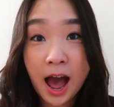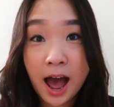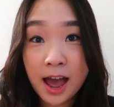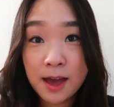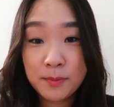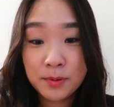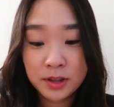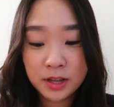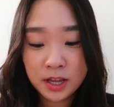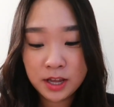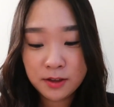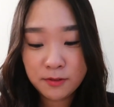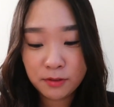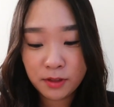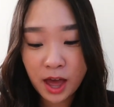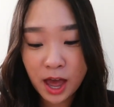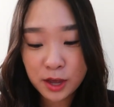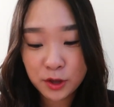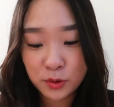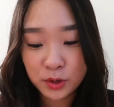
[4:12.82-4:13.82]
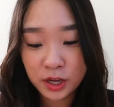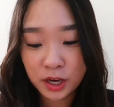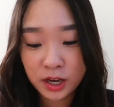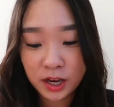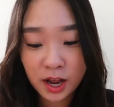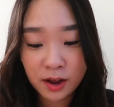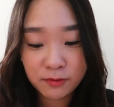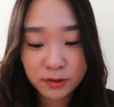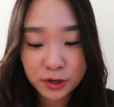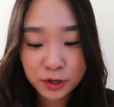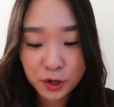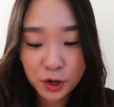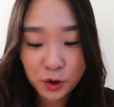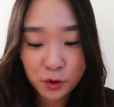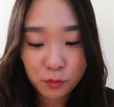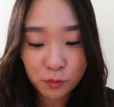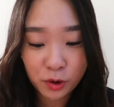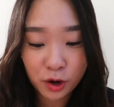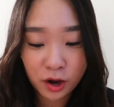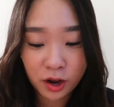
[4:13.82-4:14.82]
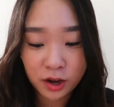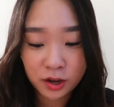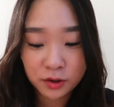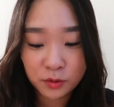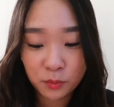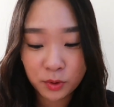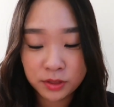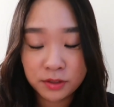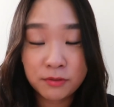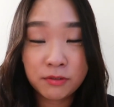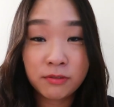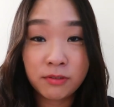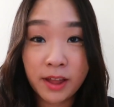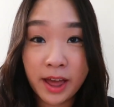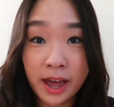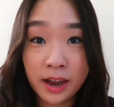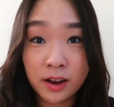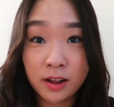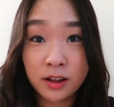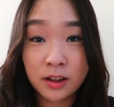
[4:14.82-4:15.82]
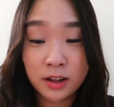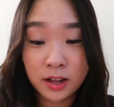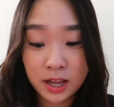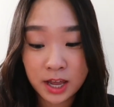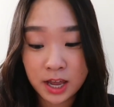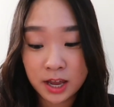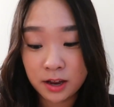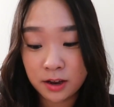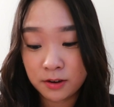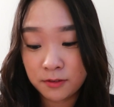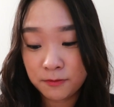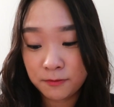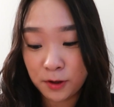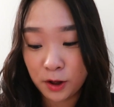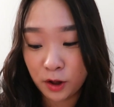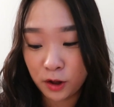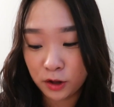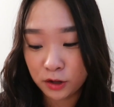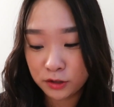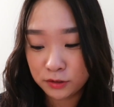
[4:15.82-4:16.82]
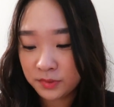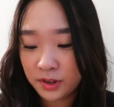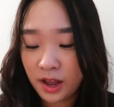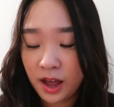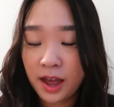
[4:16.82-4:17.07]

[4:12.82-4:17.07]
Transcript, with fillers: I believe that you can never go wrong with a flannel in fall.